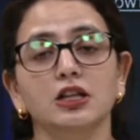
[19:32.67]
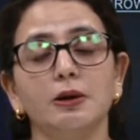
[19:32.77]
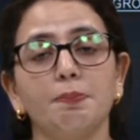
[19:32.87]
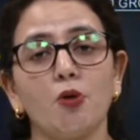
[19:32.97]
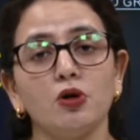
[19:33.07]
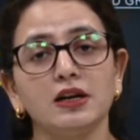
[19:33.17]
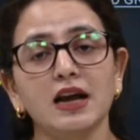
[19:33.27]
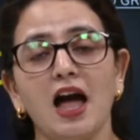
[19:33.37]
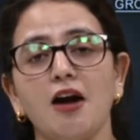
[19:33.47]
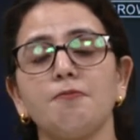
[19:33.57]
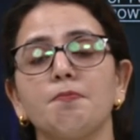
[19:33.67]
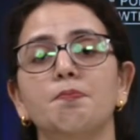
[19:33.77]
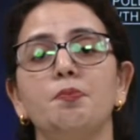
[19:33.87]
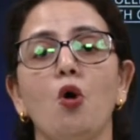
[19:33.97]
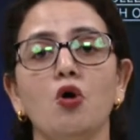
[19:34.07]
The pollen have
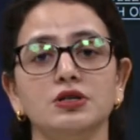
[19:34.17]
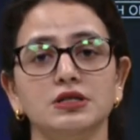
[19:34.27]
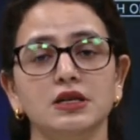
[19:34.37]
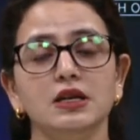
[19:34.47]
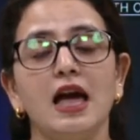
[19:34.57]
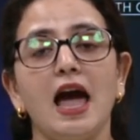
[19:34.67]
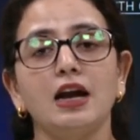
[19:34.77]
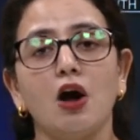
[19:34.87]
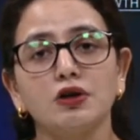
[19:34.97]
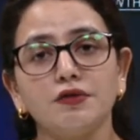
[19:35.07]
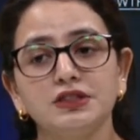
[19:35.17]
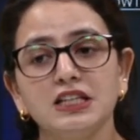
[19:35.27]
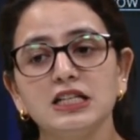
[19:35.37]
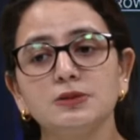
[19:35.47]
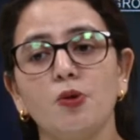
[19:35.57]
pores and out of
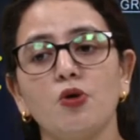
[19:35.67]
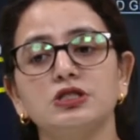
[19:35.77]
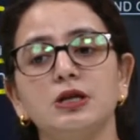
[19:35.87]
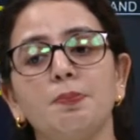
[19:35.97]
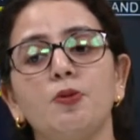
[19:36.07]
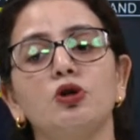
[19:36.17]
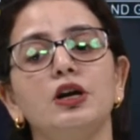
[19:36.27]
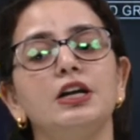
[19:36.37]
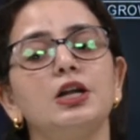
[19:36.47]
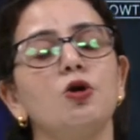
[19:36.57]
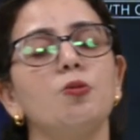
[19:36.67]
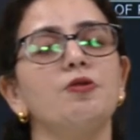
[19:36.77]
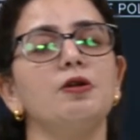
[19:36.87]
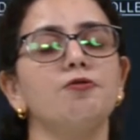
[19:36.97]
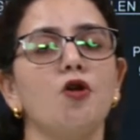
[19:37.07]
these pores the pollen tube
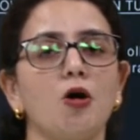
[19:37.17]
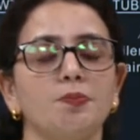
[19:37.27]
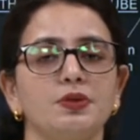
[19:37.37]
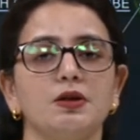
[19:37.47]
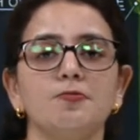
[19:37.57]
will form.